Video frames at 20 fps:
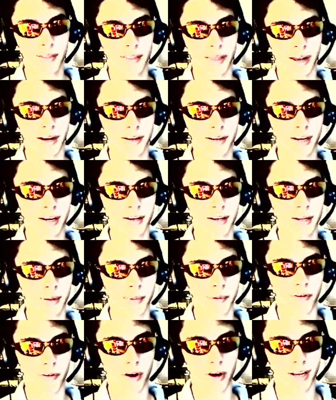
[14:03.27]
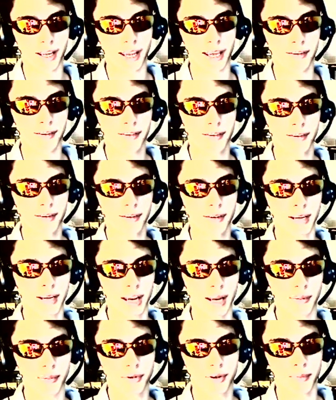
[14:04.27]
that type of arcade
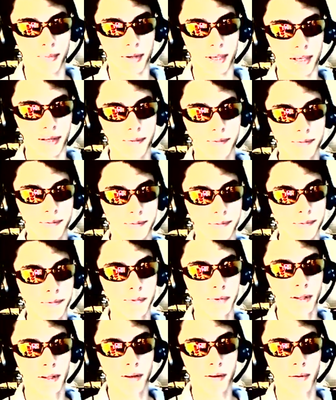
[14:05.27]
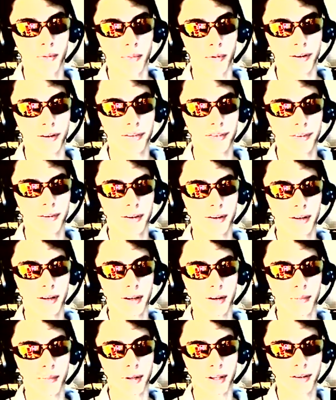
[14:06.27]
game should be with
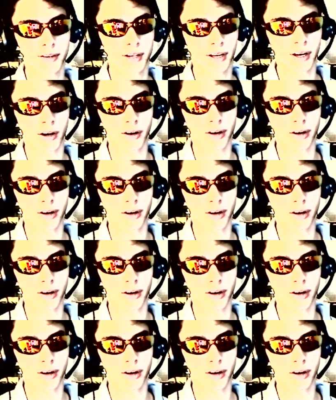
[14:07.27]
basically